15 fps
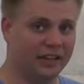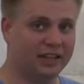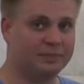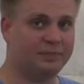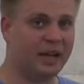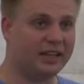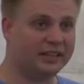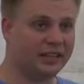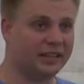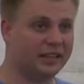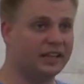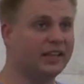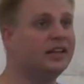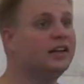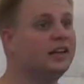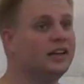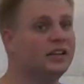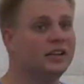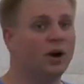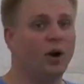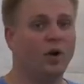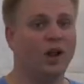That's basically
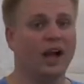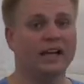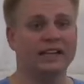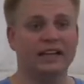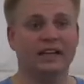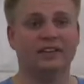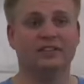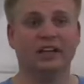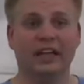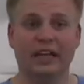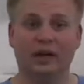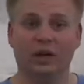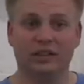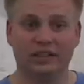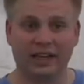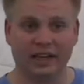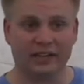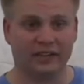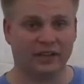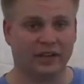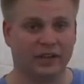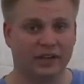the whole idea of legal
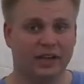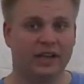tender.